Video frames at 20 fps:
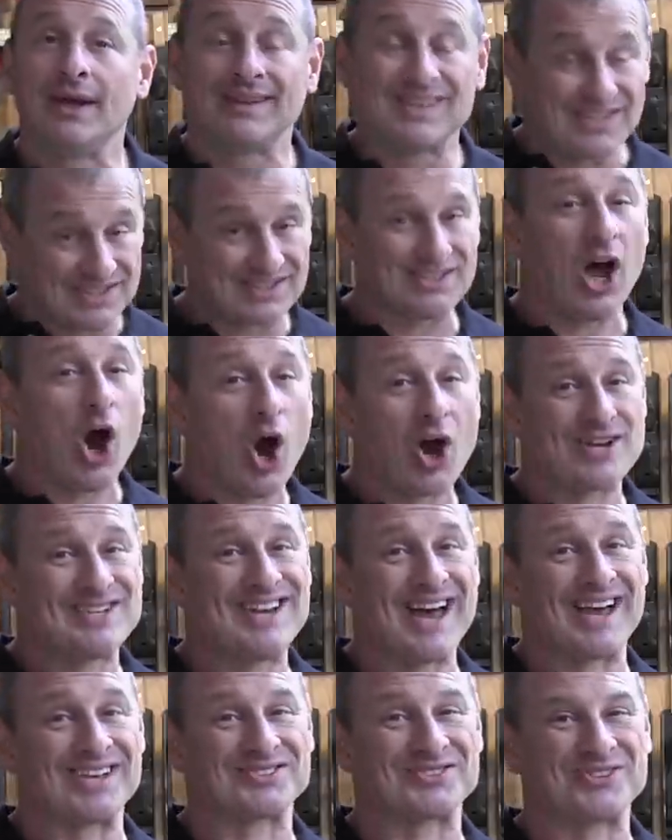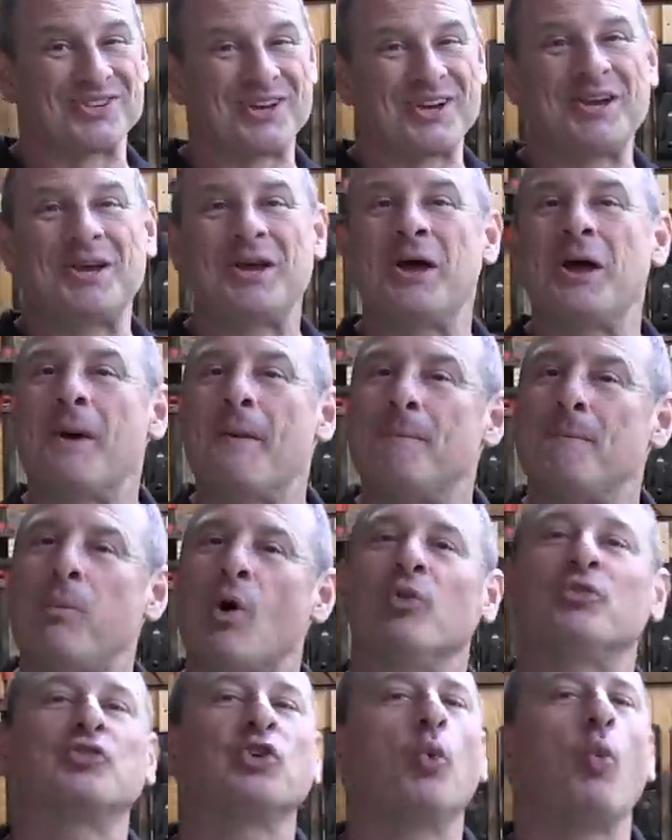This is a hard test.
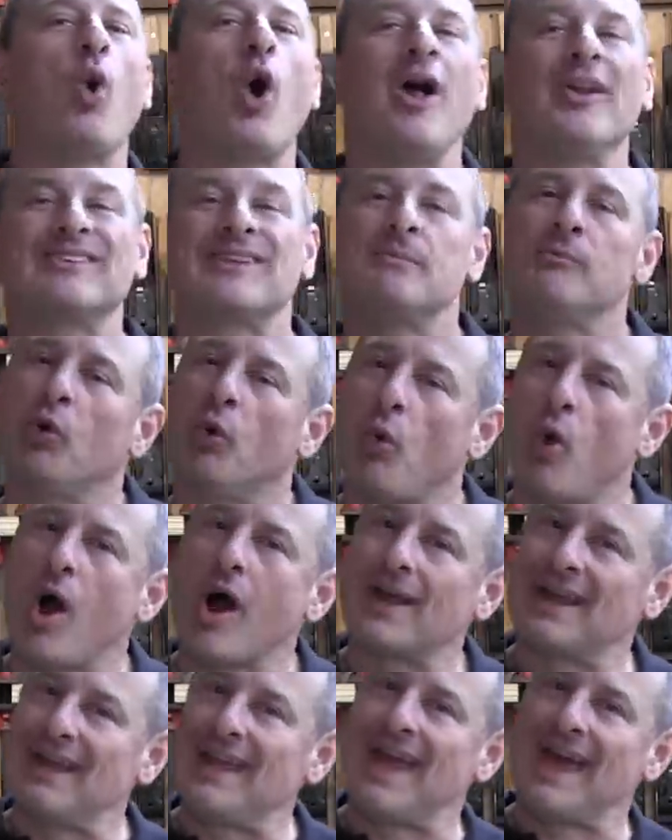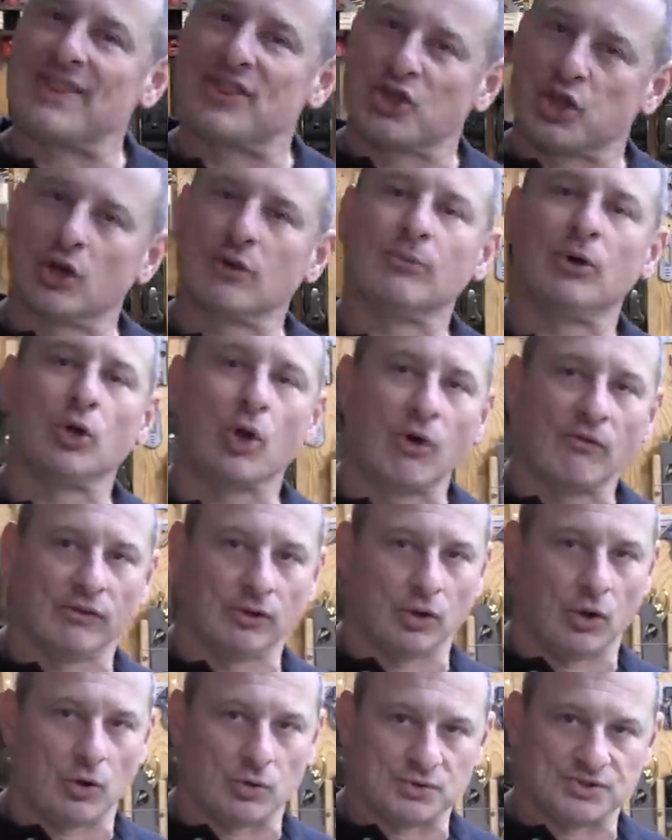Both DeWalt and Milwaukee had thermal
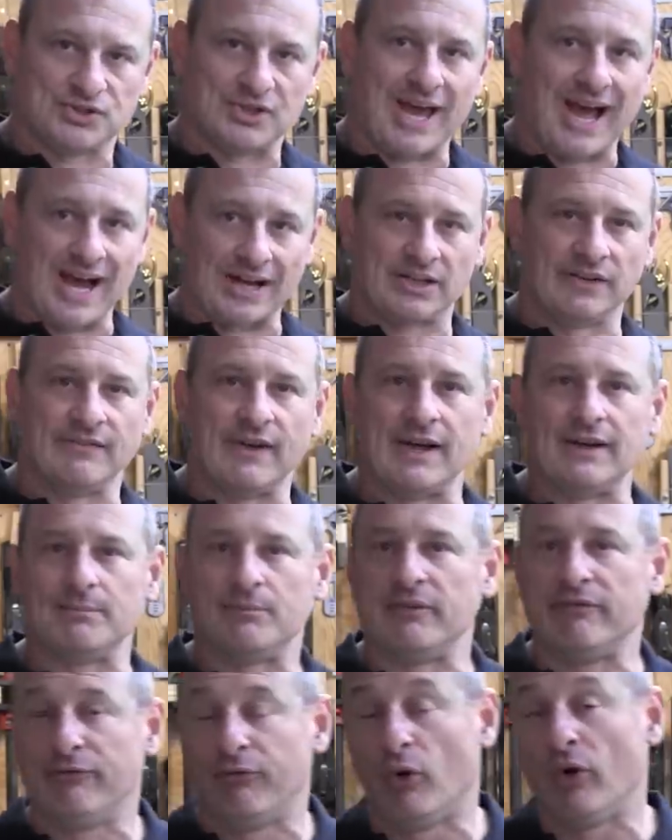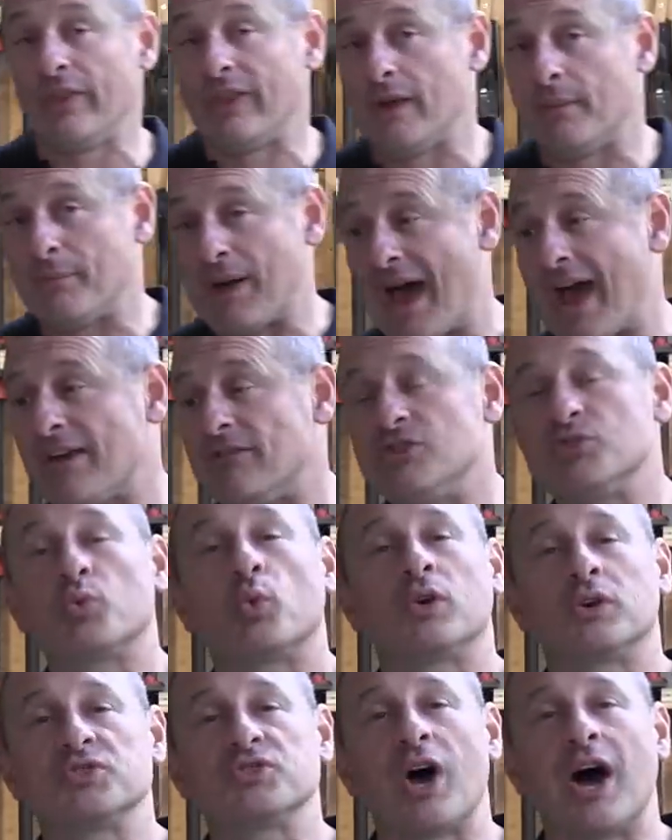overloads activate before their batteries
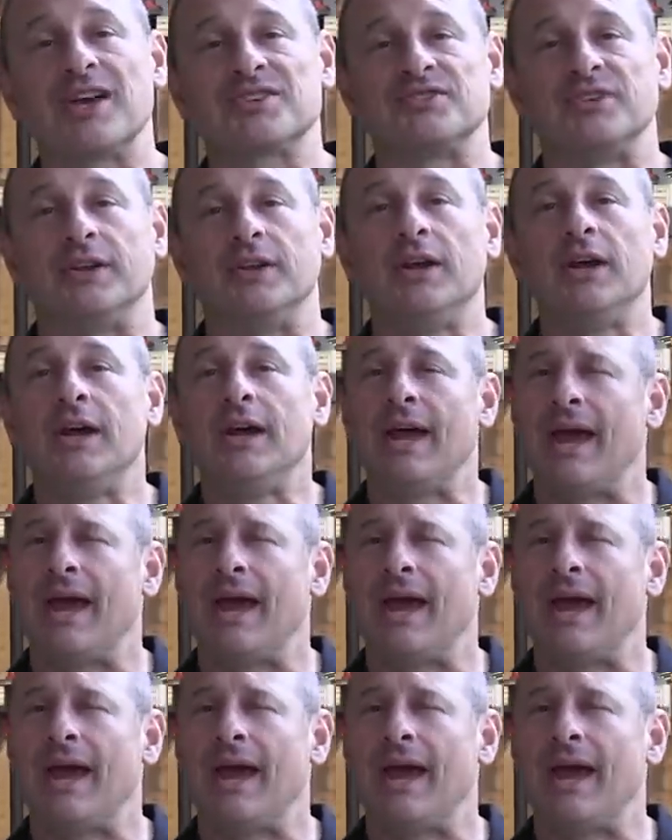were exhausted.